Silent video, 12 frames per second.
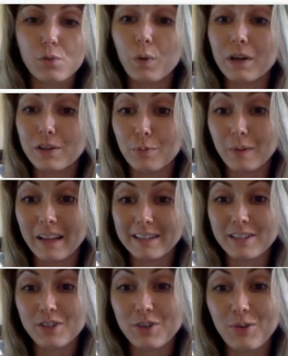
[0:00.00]
what you
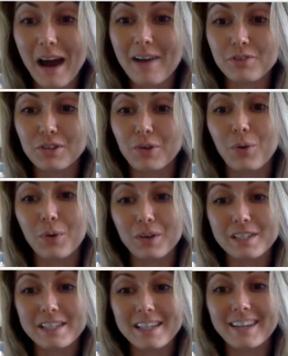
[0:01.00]
plan to do after
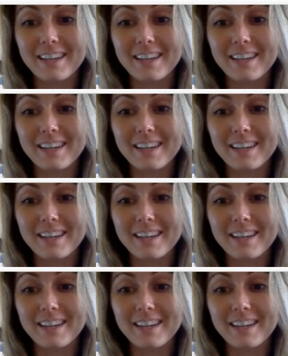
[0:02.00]
quarantine.